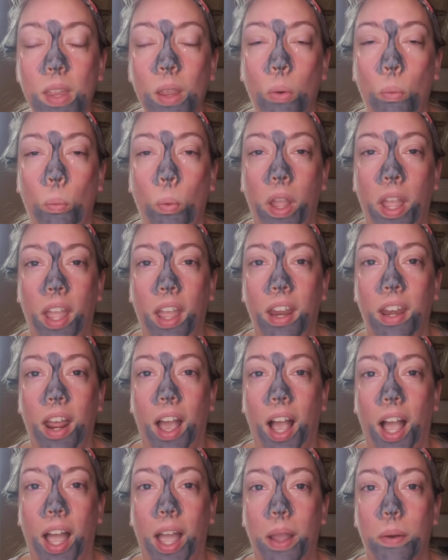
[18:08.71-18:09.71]
when
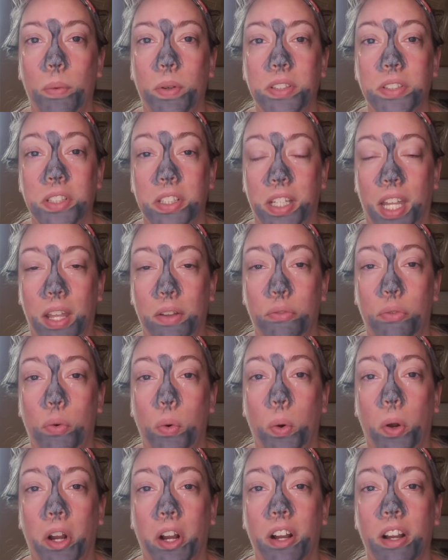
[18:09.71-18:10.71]
I was looking
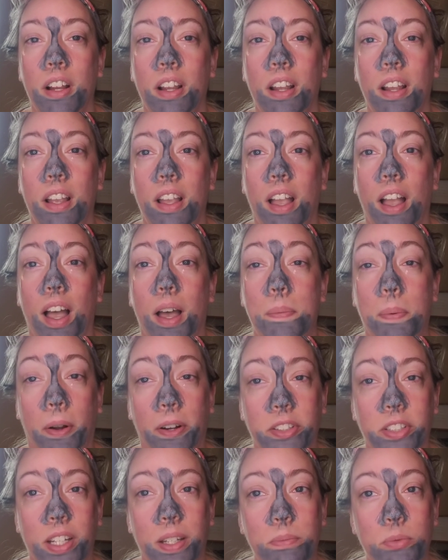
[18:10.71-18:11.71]
for a
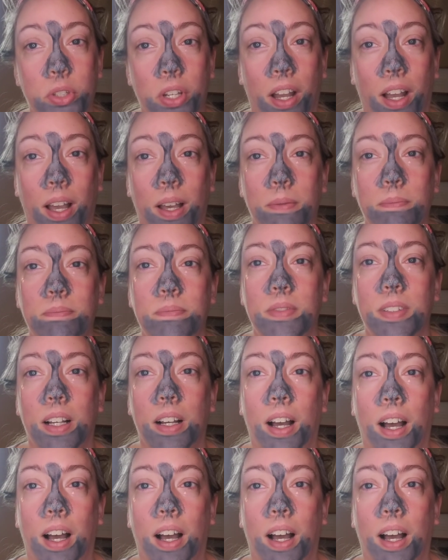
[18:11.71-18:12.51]
part-time job.